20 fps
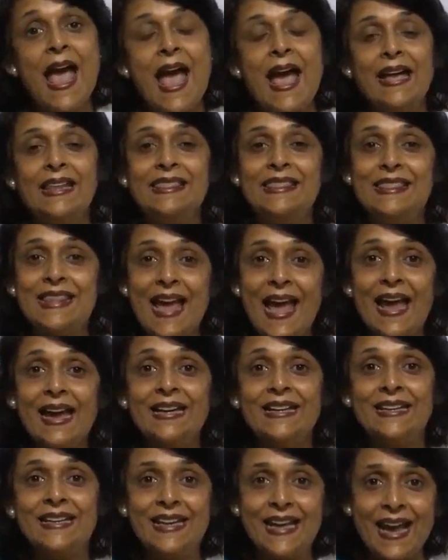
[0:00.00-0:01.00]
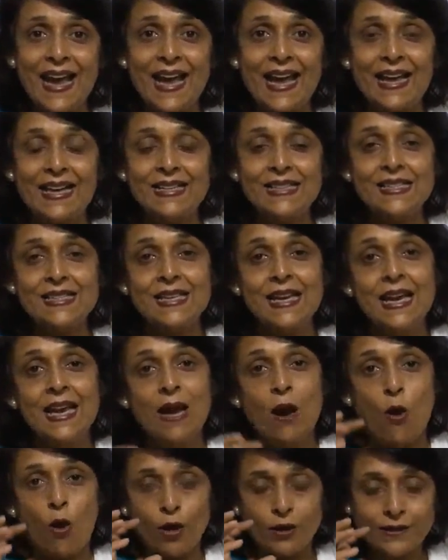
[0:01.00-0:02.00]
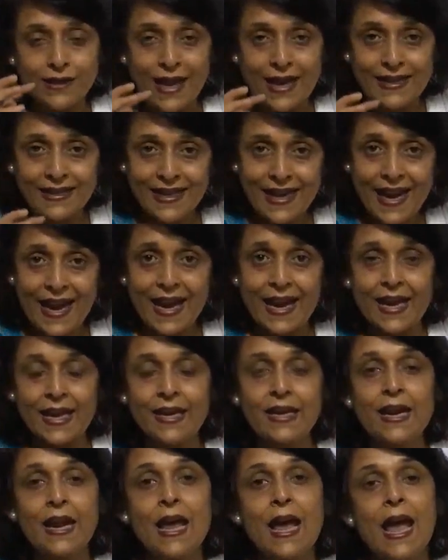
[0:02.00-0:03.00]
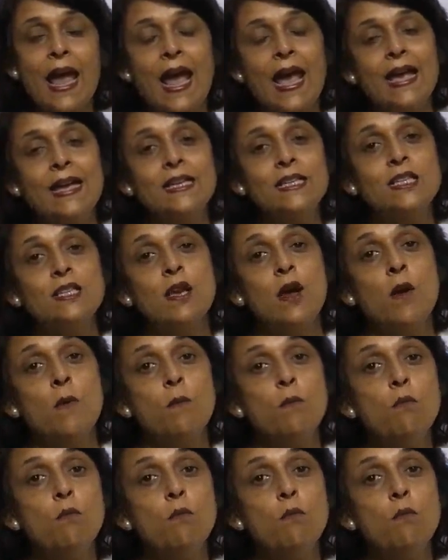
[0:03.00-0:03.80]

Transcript: And that gas or that air has